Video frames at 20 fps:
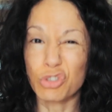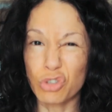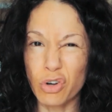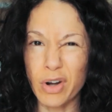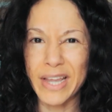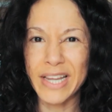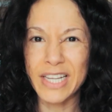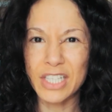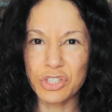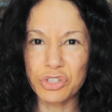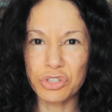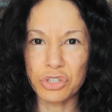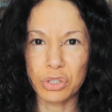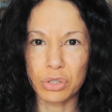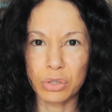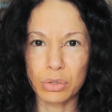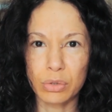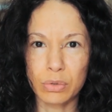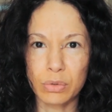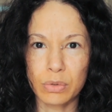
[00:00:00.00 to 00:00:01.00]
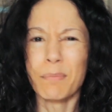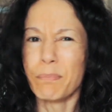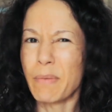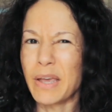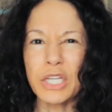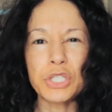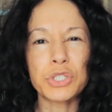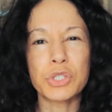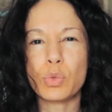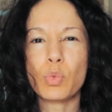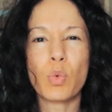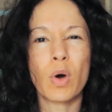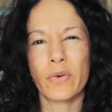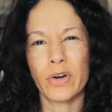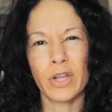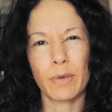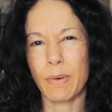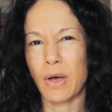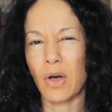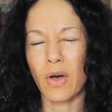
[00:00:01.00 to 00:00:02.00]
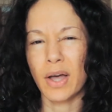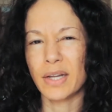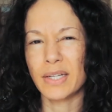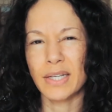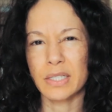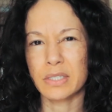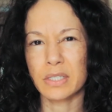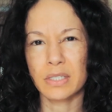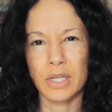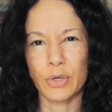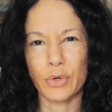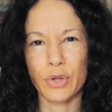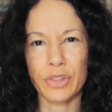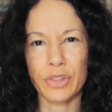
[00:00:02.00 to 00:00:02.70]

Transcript: drains you and makes you worry about unnecessary